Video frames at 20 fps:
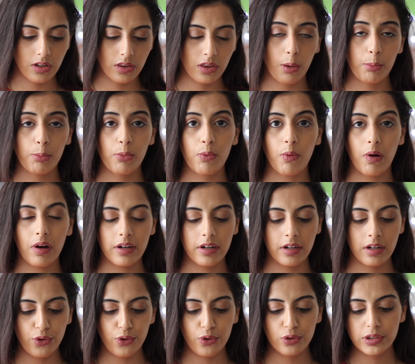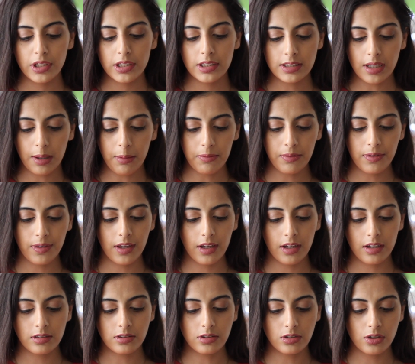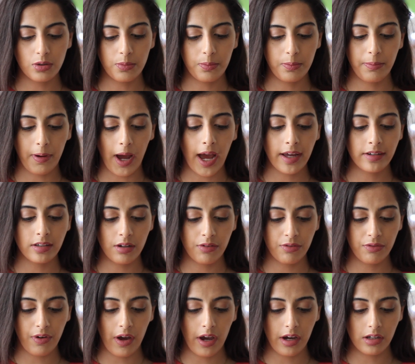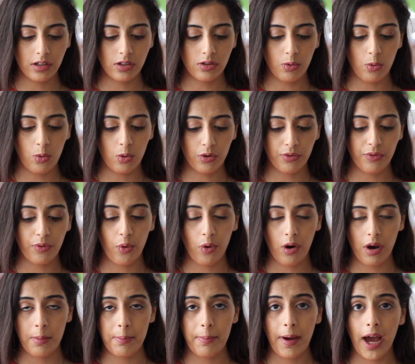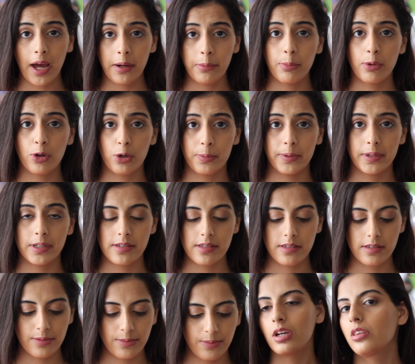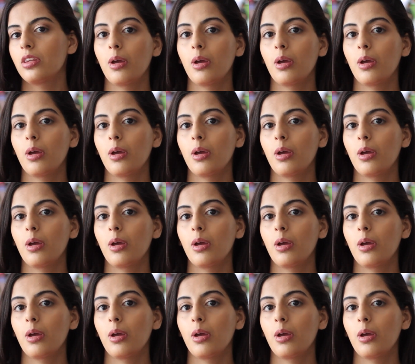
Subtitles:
Number 1, using something to bad effect or for a bad purpose.